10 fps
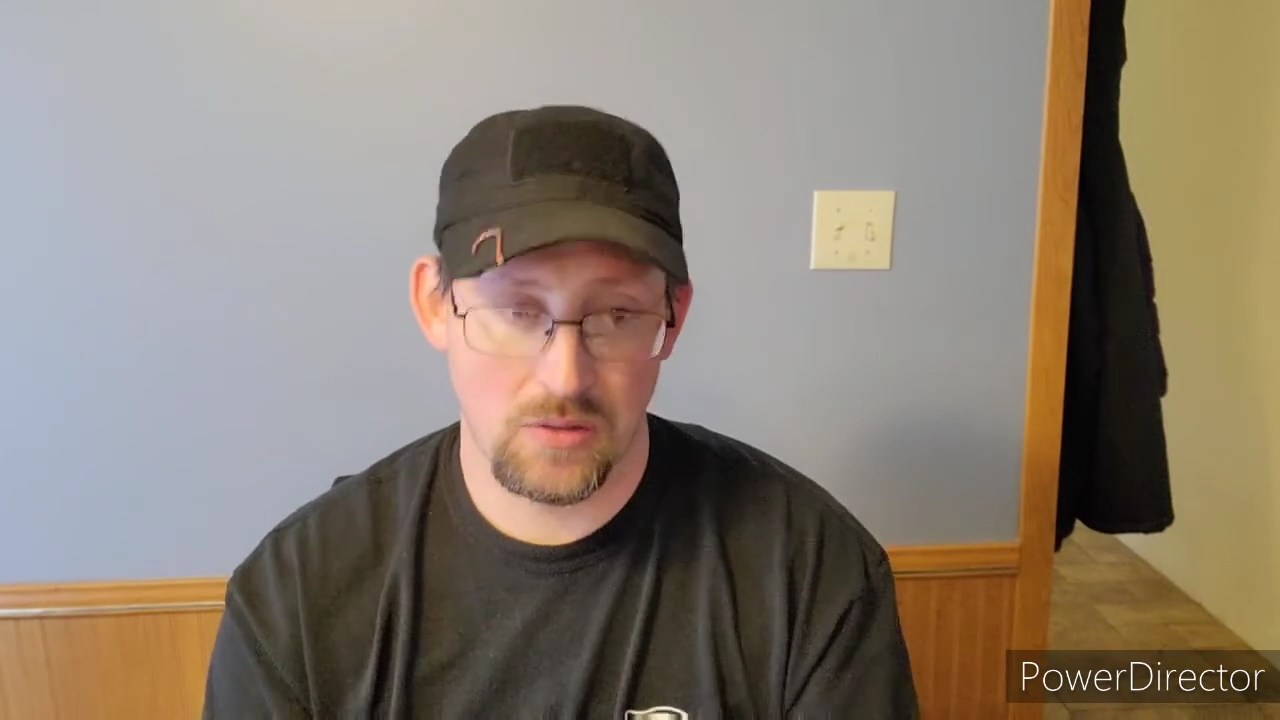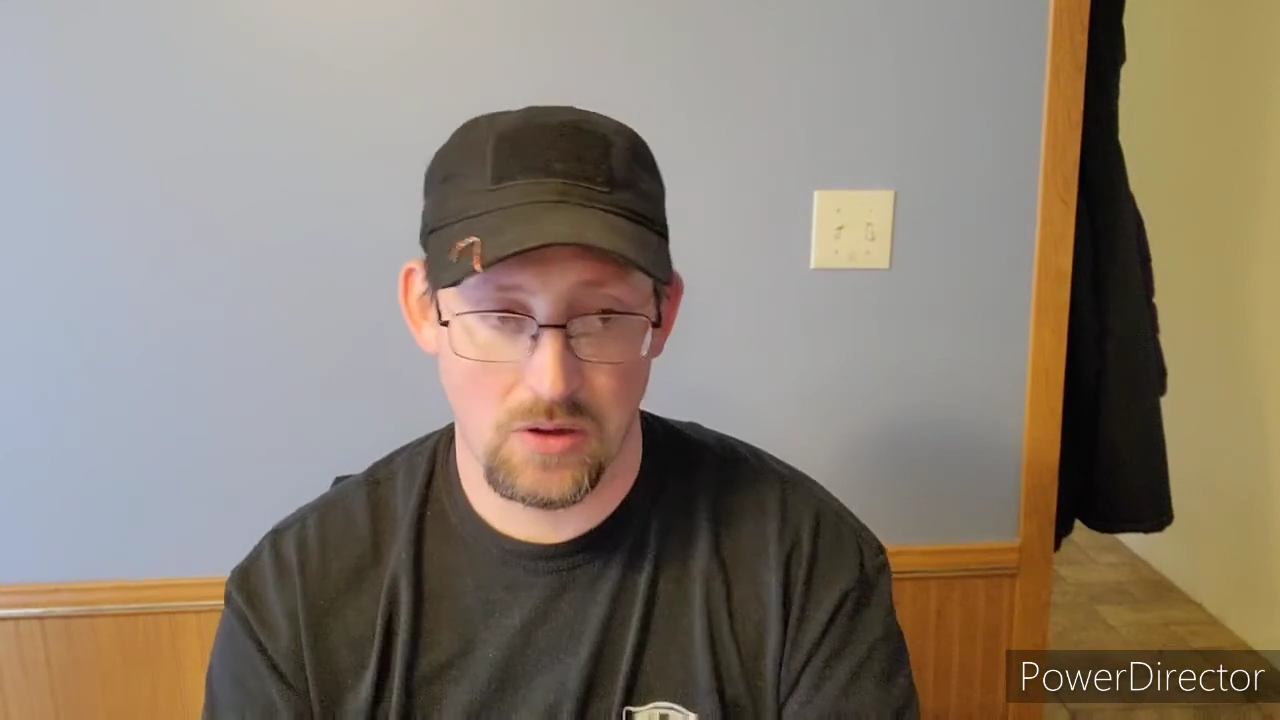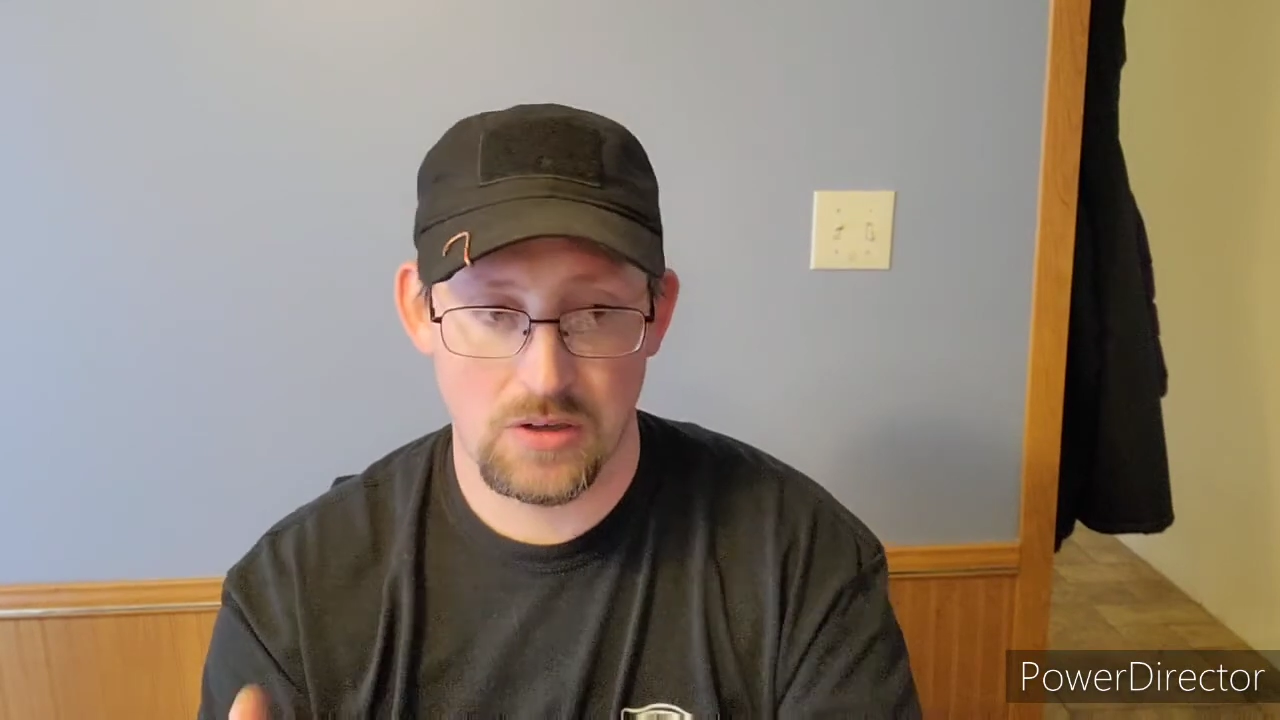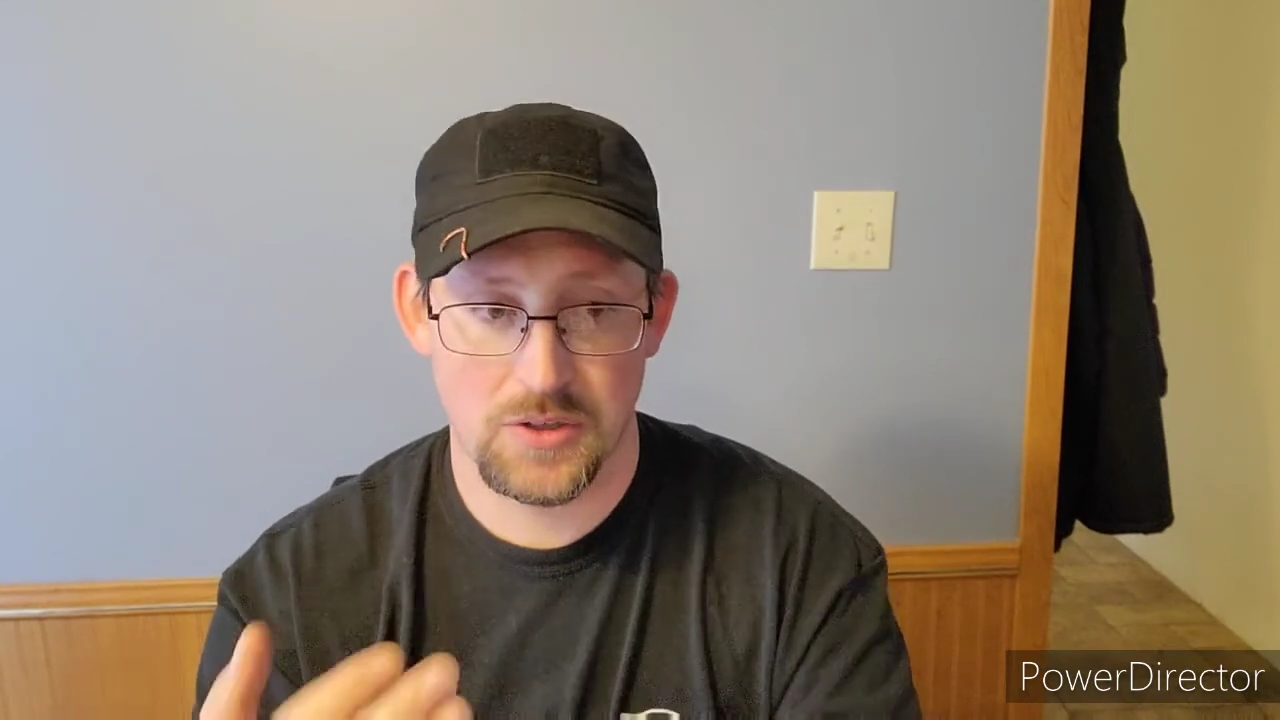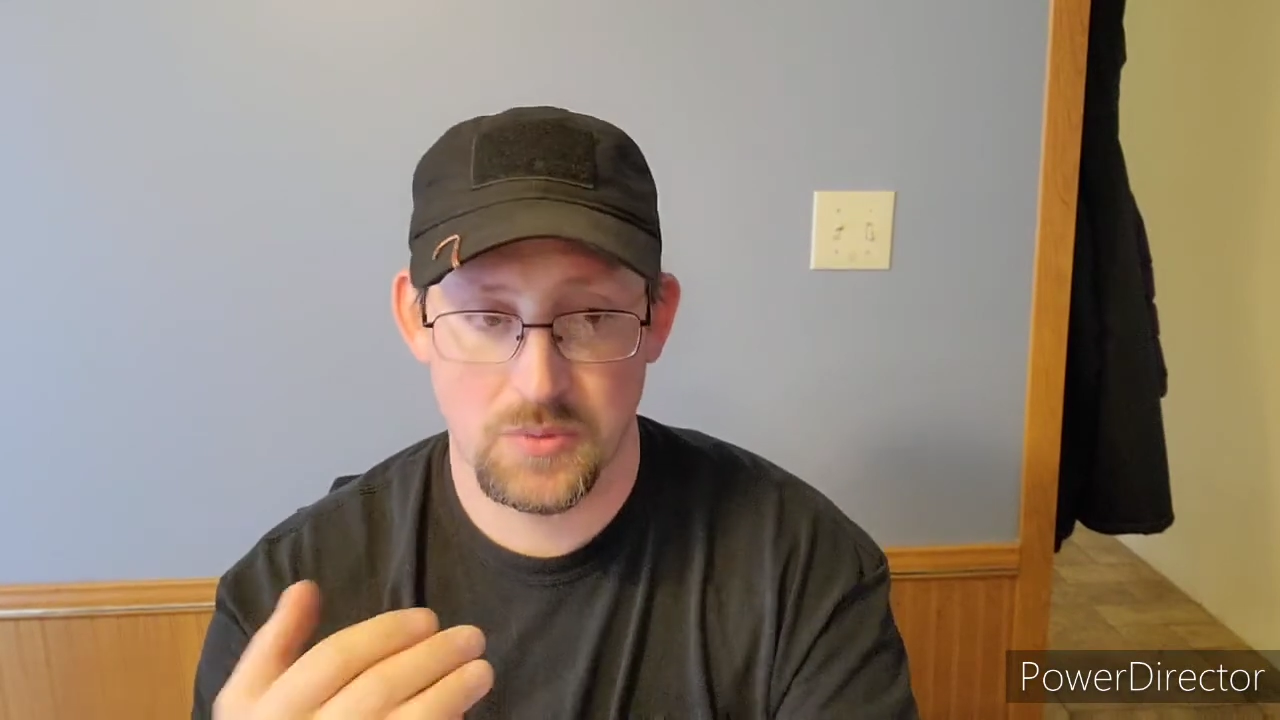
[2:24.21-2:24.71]

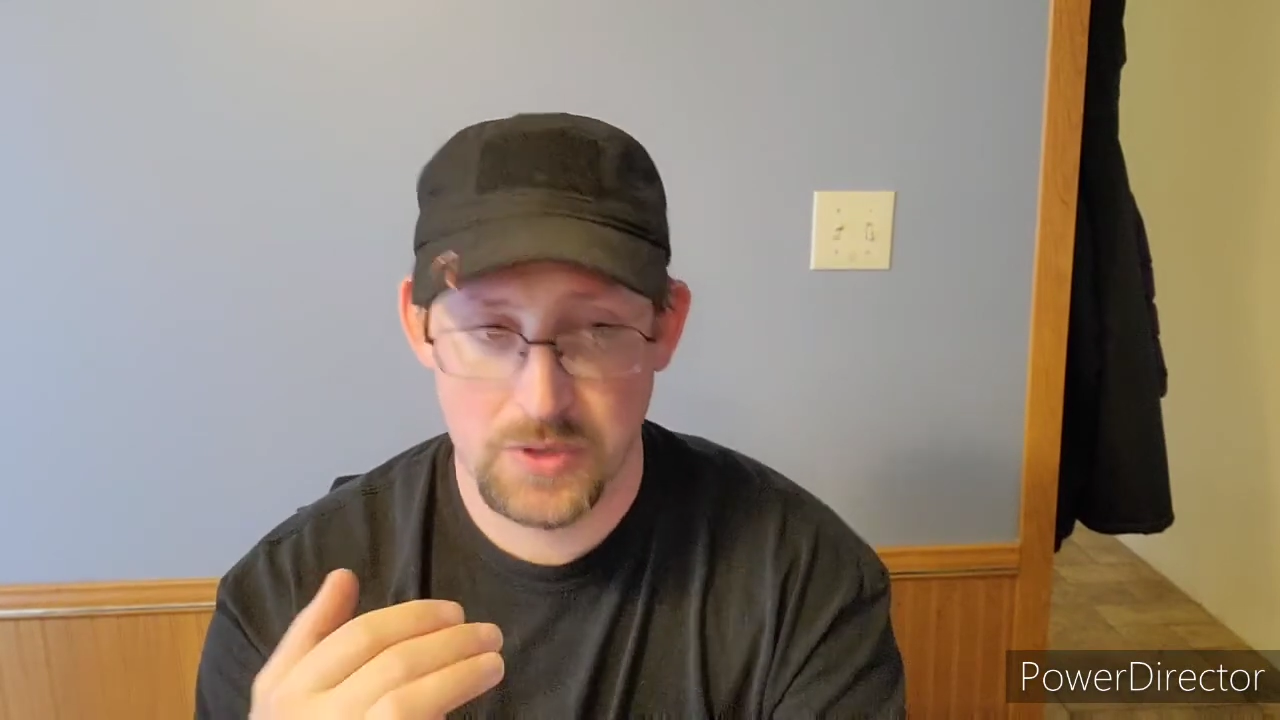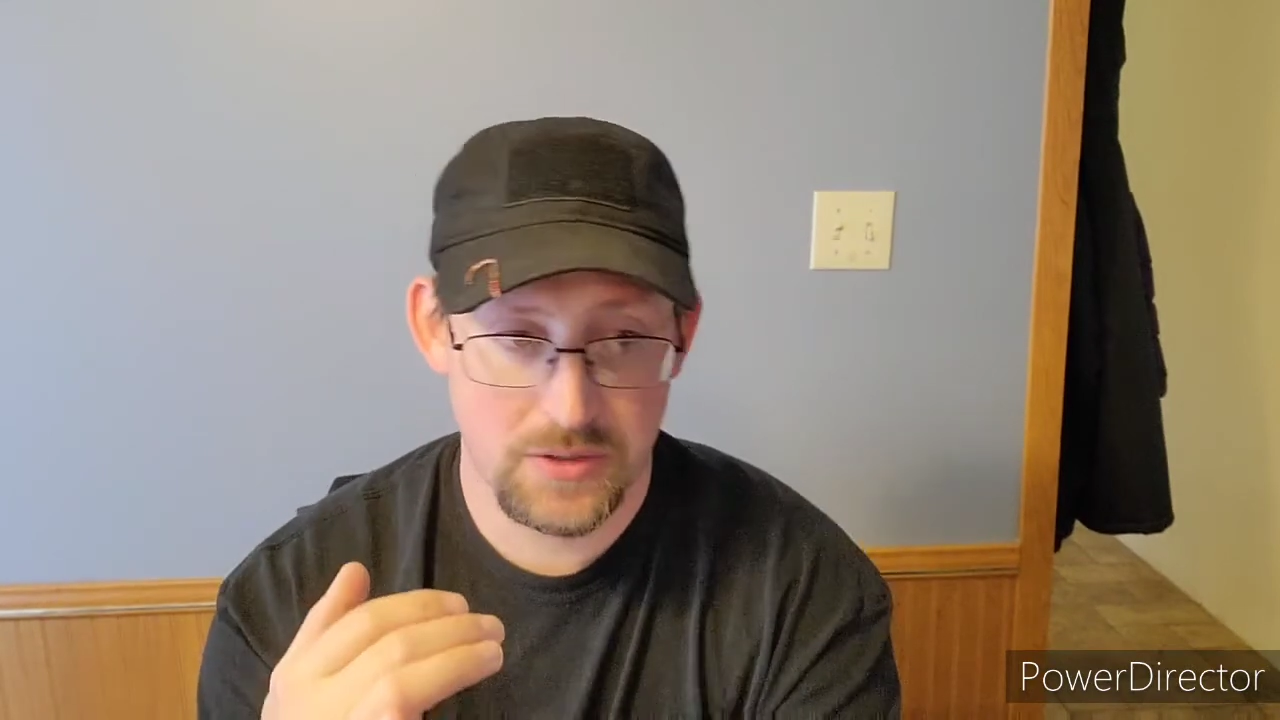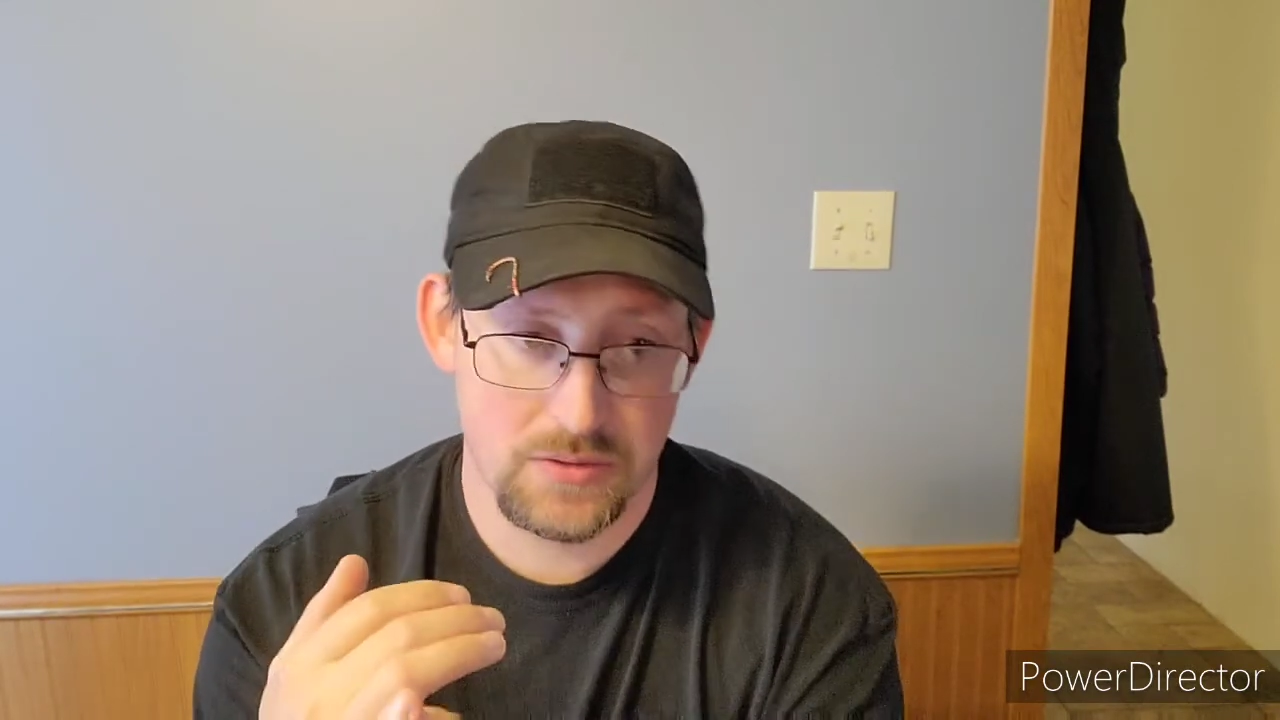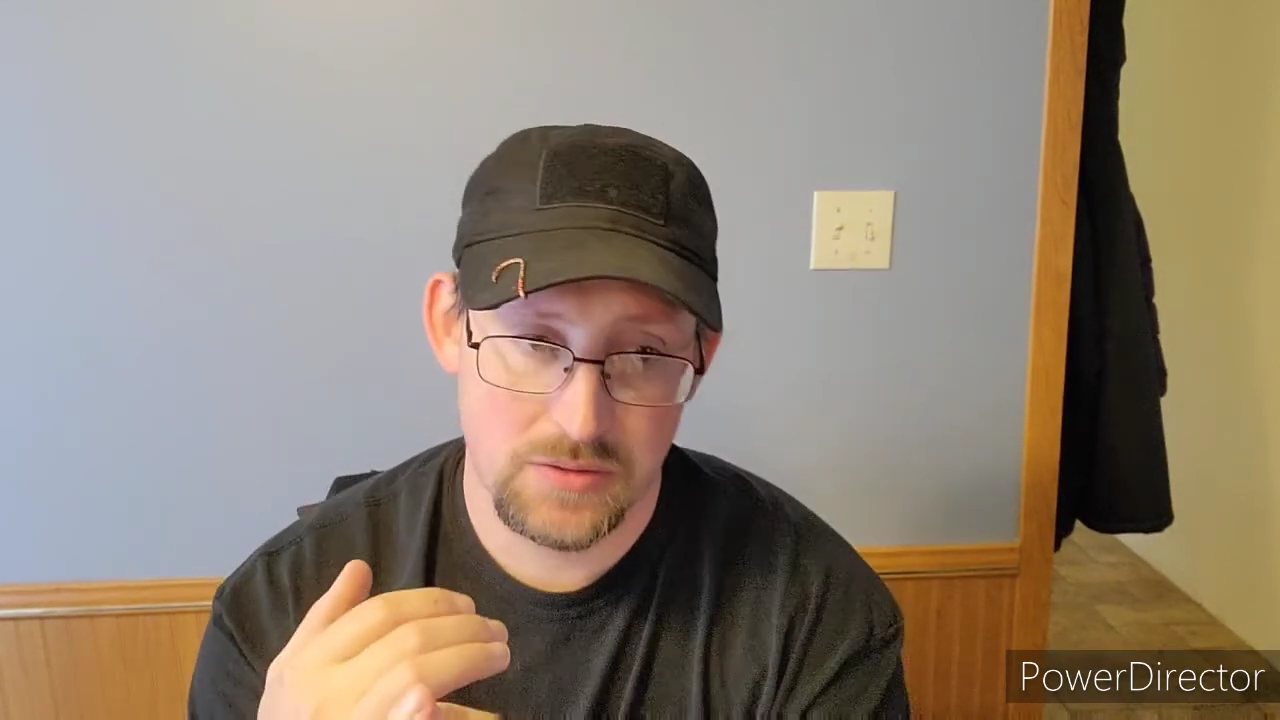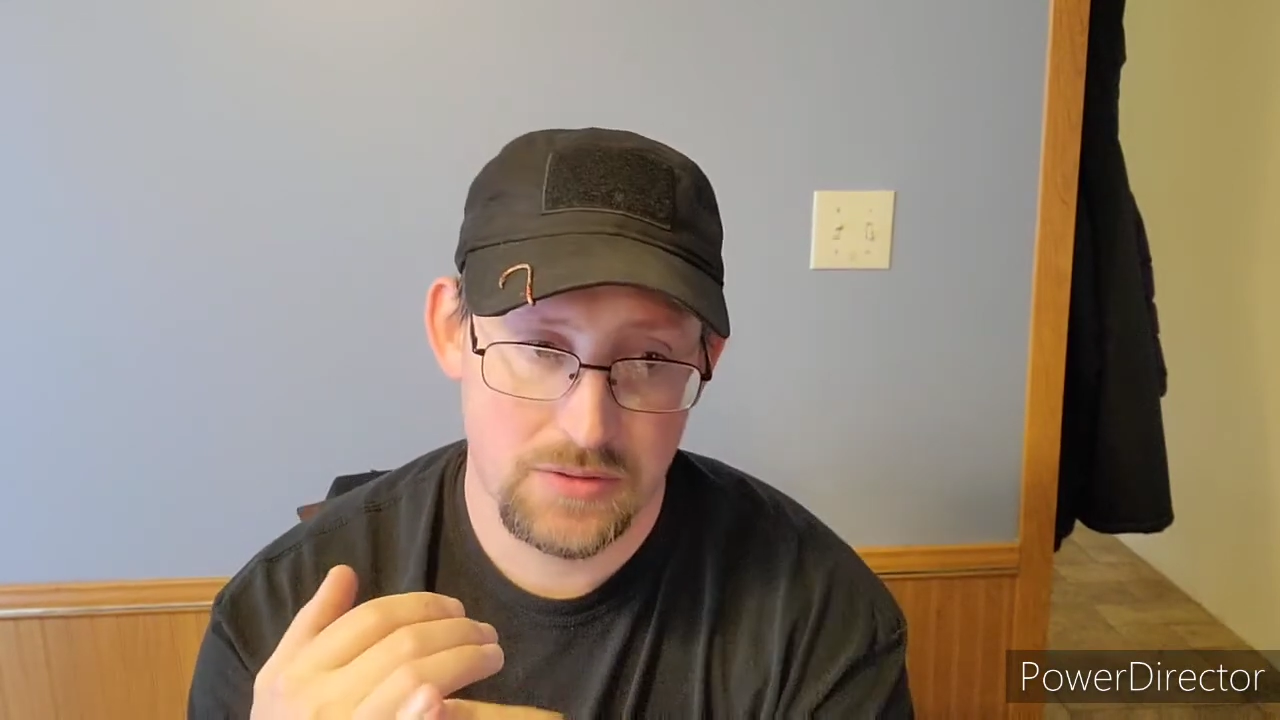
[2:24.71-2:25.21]
launch
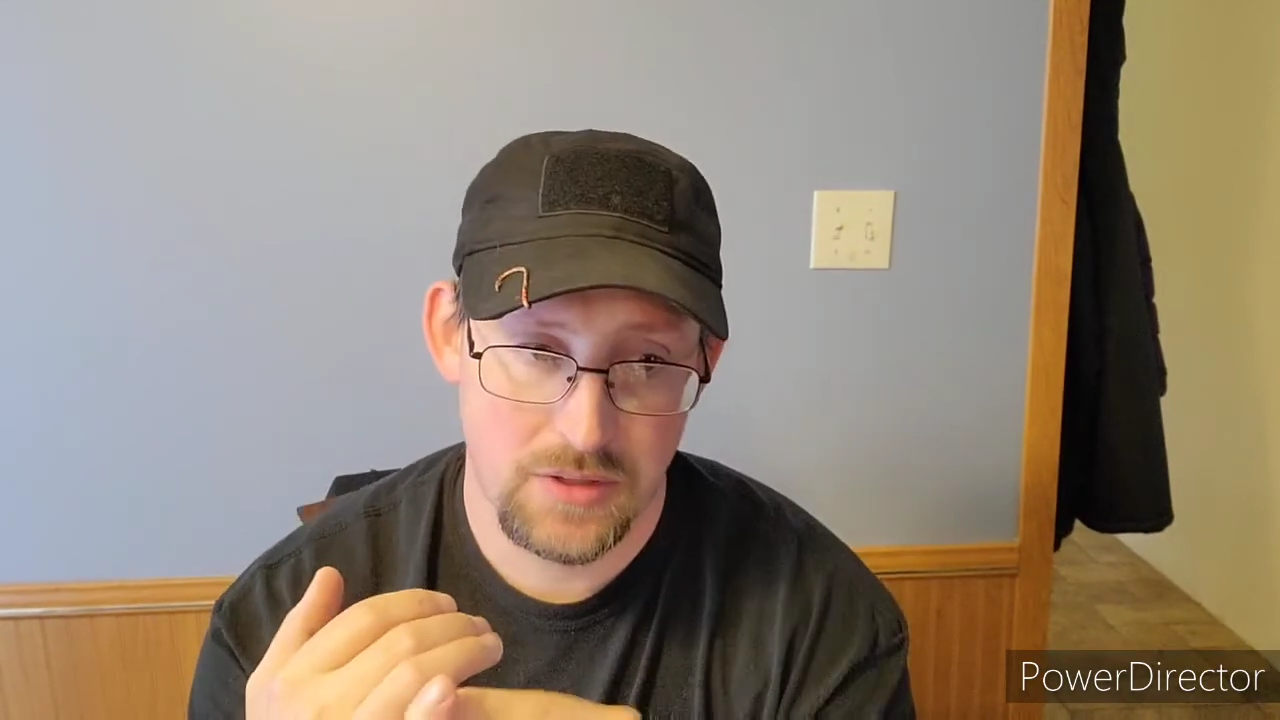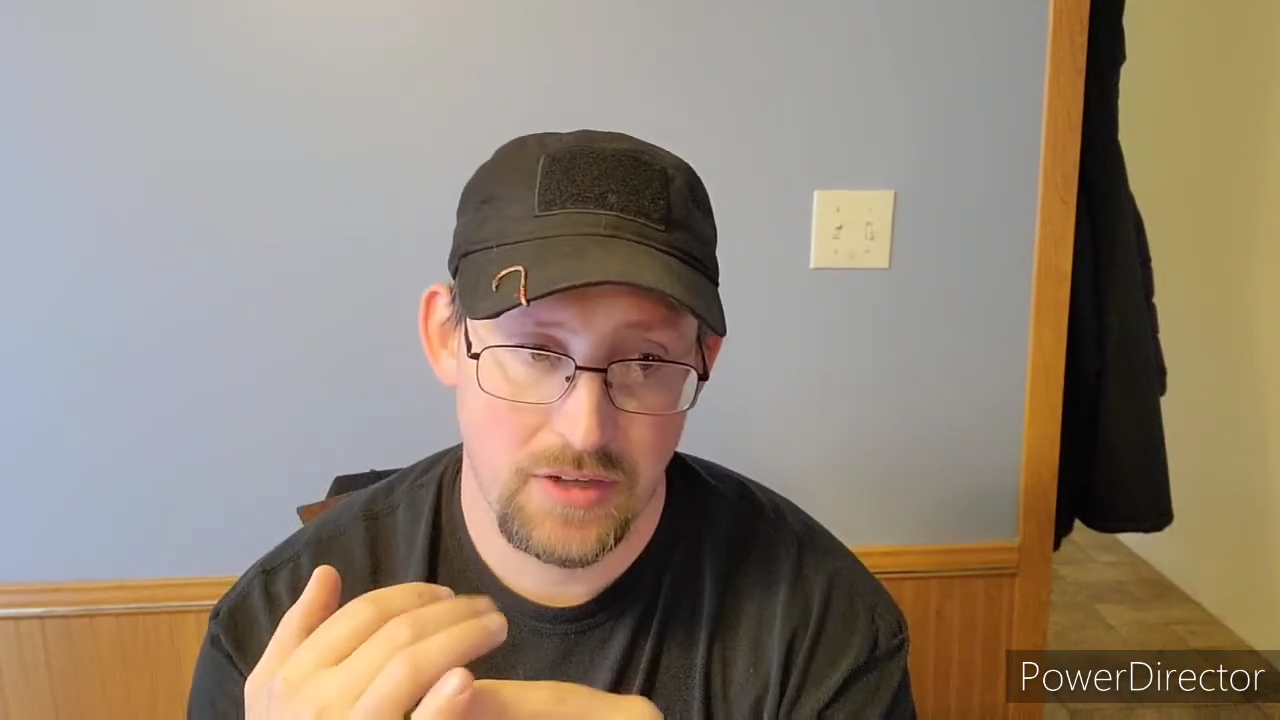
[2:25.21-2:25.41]
wheels,